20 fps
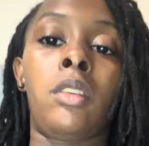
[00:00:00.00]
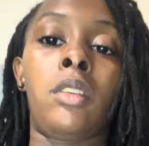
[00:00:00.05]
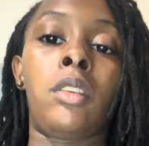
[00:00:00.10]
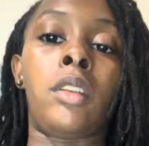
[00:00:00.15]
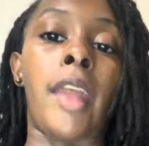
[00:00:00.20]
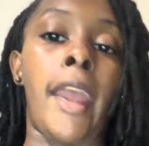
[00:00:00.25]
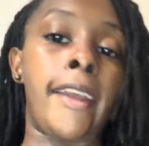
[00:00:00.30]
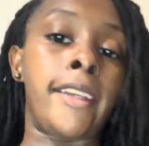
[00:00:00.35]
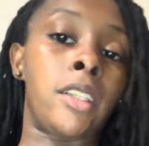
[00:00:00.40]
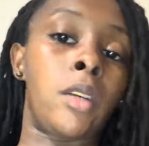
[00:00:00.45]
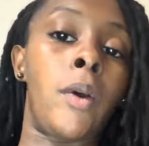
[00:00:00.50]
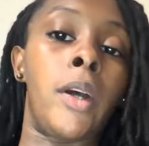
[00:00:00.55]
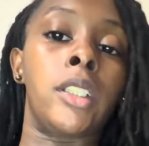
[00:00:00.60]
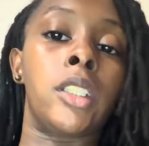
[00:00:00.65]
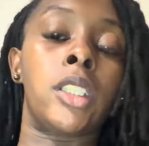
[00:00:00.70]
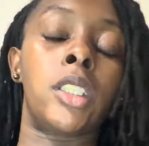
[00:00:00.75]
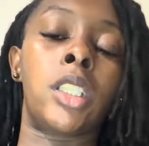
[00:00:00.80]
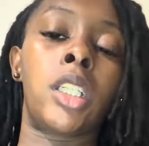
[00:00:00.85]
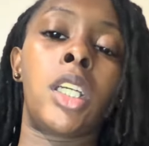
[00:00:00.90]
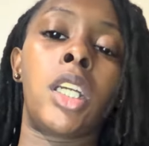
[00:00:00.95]
Next
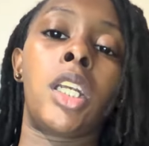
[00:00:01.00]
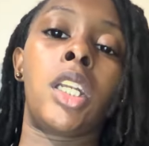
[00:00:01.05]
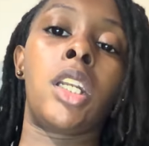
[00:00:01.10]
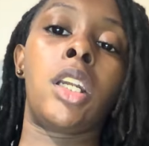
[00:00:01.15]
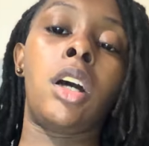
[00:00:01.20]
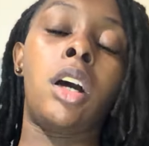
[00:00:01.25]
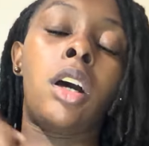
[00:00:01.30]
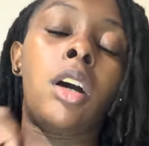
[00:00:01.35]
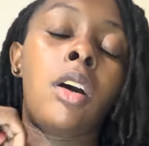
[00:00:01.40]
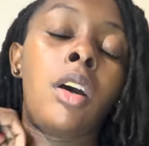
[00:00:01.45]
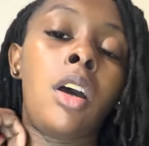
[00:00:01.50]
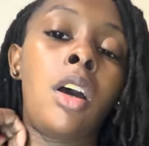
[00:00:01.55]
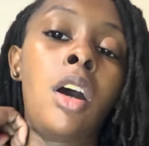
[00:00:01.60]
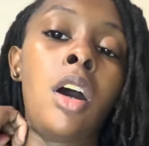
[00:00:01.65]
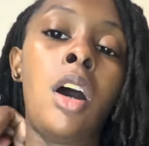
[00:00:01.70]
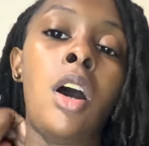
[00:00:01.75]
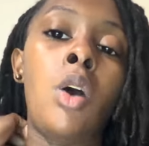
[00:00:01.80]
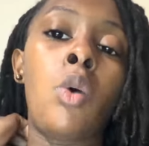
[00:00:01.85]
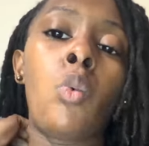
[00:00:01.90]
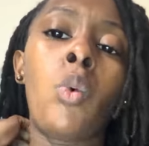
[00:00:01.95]
question.
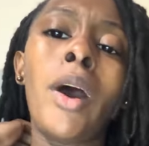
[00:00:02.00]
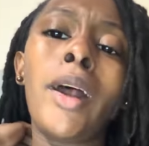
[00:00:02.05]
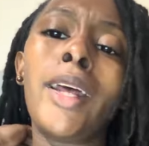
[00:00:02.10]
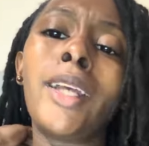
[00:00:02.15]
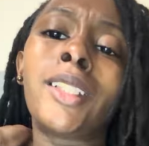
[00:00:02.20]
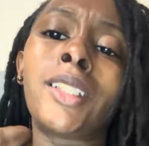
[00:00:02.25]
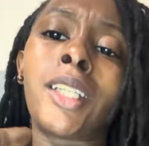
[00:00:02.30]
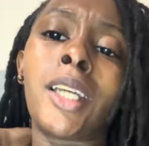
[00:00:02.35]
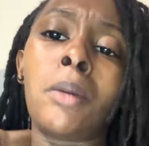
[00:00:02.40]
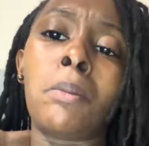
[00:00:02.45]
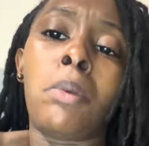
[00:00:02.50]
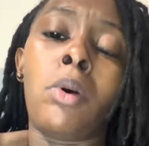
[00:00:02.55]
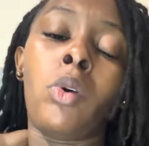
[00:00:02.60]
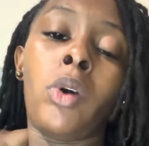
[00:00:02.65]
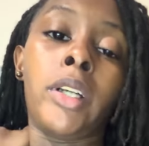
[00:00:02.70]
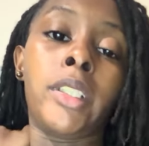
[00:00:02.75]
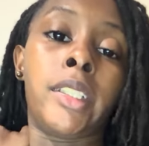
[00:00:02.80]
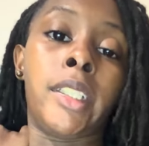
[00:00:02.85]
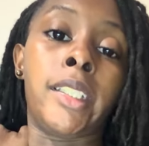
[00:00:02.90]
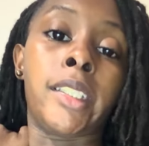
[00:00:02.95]
What is the
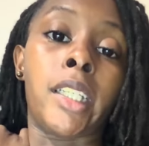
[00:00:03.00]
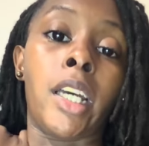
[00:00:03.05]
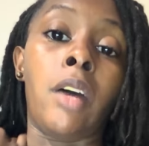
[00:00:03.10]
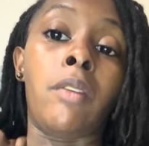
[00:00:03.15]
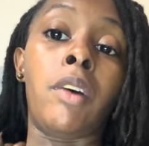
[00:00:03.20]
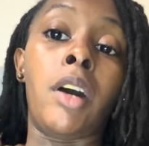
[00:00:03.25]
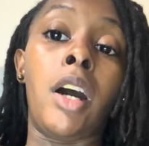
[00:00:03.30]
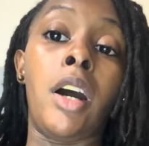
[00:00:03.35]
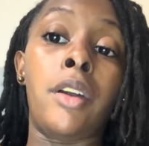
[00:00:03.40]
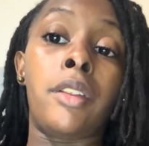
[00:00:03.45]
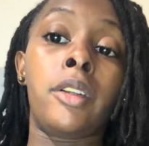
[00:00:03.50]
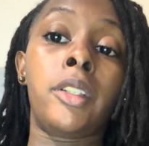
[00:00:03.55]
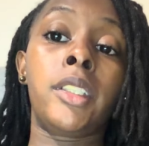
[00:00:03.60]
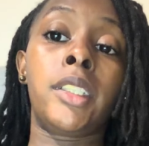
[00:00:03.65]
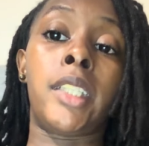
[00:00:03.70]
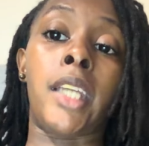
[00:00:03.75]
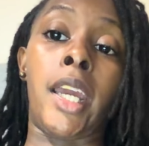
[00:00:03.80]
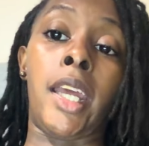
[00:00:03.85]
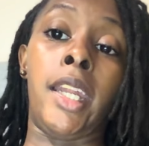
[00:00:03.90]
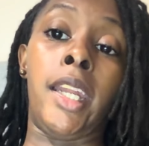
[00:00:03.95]
importance of
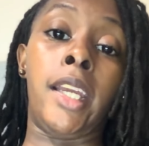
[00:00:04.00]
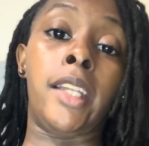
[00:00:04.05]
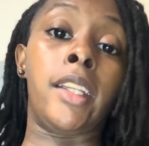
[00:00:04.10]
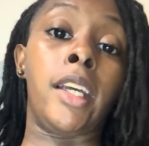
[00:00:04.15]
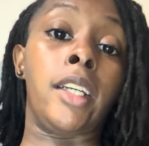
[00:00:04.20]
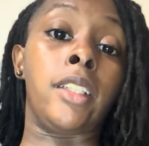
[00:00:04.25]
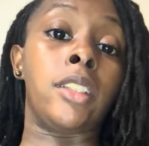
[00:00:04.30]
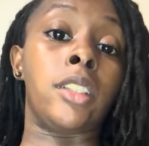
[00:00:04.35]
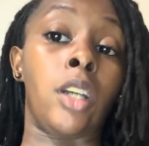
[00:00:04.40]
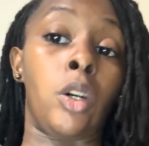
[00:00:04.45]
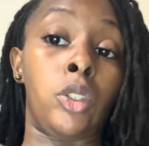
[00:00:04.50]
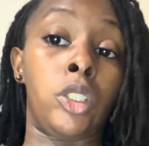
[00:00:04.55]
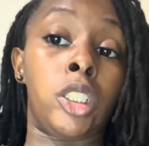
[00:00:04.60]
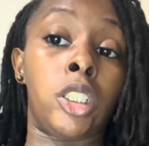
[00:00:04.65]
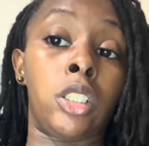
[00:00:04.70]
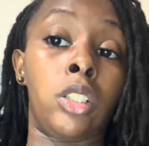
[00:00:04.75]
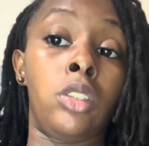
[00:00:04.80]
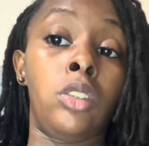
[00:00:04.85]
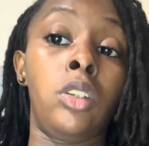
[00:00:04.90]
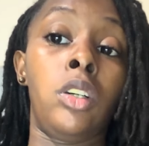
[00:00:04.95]
understanding the
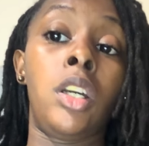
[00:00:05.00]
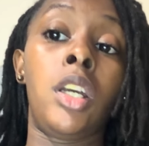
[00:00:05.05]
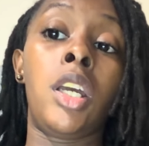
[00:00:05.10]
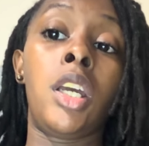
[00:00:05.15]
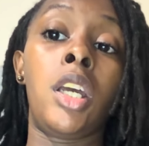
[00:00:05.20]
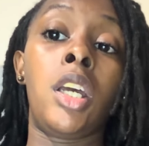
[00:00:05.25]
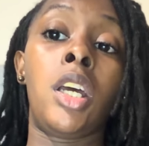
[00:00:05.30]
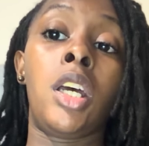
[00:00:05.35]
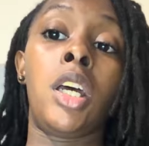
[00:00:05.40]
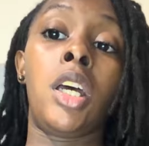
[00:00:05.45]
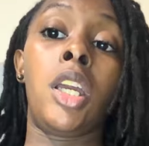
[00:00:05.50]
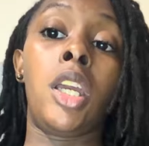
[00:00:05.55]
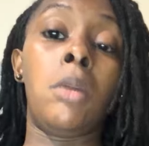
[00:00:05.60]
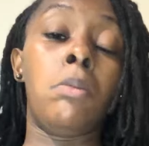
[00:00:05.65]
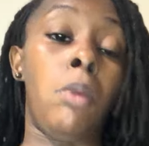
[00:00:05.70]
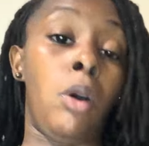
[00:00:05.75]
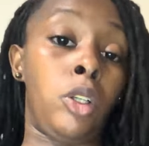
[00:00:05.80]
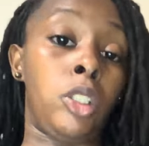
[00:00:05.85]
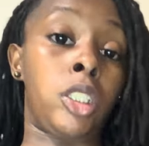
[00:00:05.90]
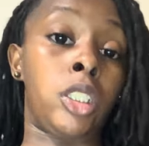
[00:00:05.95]
social,
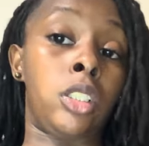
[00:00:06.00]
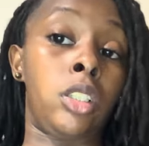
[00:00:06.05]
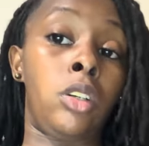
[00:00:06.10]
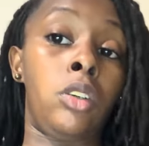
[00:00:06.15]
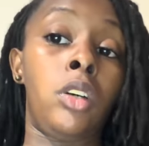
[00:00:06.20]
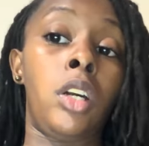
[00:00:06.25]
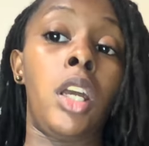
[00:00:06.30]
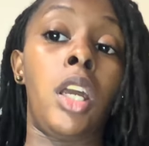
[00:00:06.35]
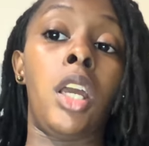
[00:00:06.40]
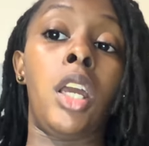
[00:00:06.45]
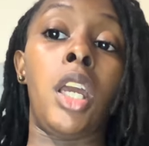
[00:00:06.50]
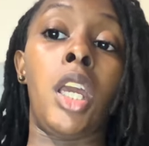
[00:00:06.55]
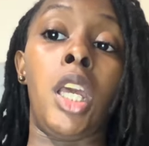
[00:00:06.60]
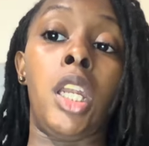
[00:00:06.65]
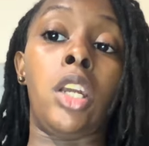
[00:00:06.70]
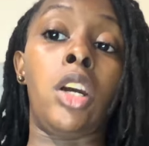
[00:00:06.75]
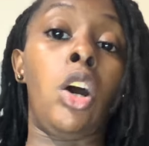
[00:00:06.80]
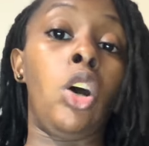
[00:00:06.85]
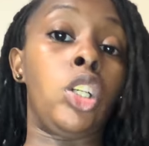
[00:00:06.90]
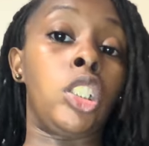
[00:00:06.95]
emotional,
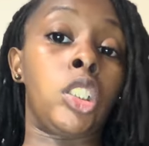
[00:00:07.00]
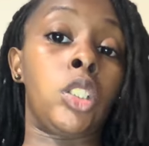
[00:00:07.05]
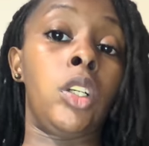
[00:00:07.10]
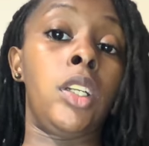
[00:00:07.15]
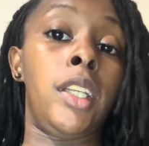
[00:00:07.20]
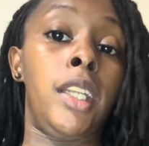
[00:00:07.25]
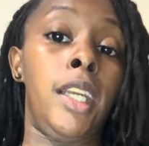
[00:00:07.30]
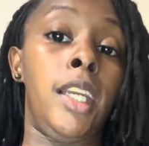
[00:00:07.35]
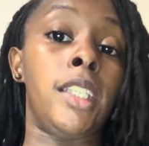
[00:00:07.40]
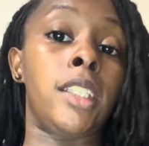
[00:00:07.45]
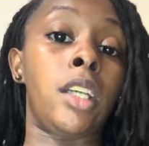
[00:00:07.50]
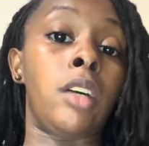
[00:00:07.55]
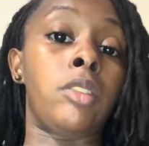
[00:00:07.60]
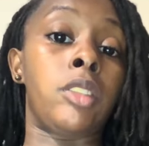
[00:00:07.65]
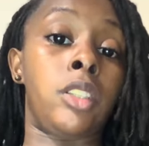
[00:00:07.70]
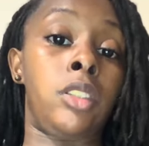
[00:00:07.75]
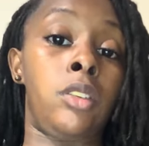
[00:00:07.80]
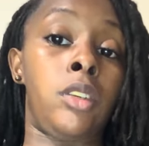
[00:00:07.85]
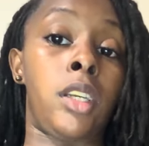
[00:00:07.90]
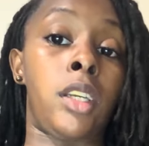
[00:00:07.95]
and cultural needs of
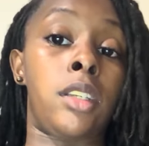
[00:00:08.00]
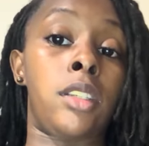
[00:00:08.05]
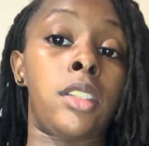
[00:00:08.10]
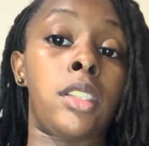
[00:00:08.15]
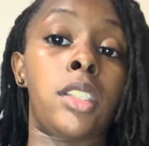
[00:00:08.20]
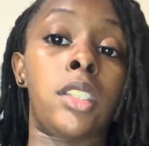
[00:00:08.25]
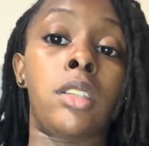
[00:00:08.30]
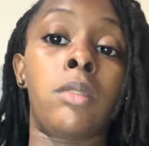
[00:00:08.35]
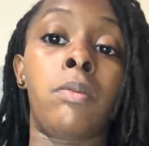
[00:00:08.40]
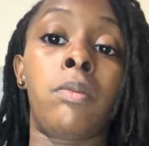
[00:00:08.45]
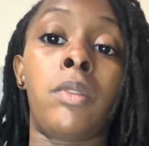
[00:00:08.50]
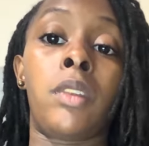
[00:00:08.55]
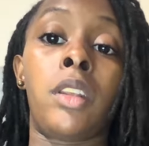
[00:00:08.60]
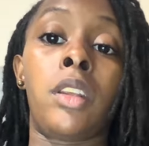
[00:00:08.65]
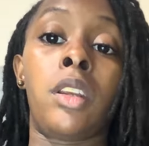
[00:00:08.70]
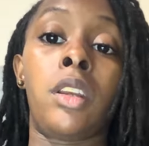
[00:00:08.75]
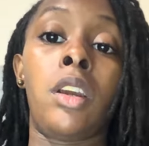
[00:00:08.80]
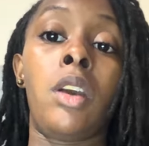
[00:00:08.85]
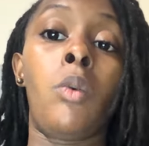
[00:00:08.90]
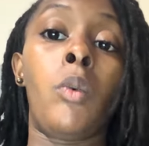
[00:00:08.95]
students
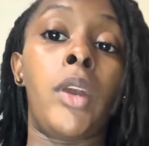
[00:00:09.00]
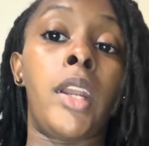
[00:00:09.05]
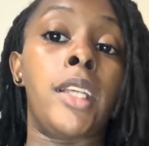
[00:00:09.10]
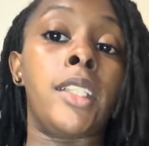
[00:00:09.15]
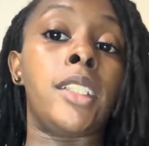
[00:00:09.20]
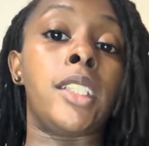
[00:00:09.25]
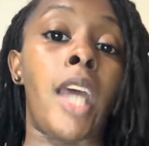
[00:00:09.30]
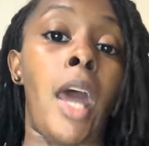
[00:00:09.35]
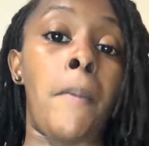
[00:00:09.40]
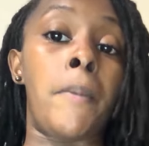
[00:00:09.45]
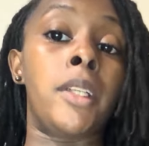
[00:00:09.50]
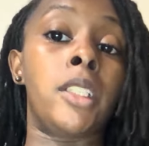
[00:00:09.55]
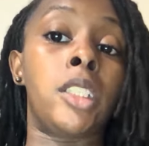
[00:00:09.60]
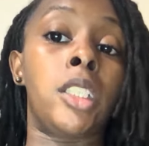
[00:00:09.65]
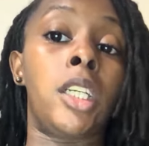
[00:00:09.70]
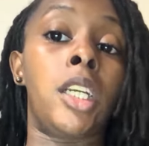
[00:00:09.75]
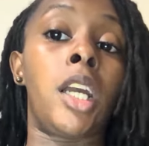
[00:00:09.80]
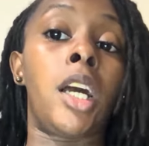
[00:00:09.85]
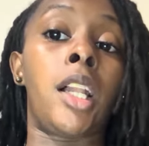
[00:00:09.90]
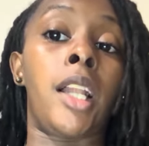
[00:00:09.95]
when
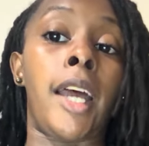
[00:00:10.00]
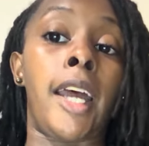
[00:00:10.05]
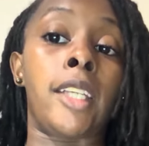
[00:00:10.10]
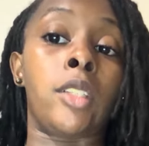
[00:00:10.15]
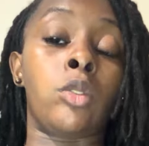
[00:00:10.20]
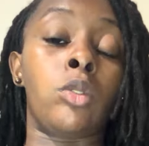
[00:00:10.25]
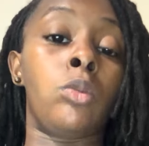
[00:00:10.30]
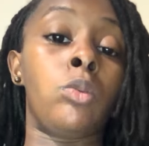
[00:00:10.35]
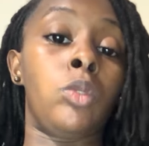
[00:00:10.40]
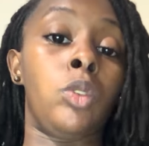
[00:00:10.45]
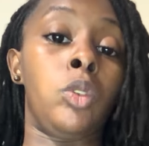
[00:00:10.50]
establishing classroom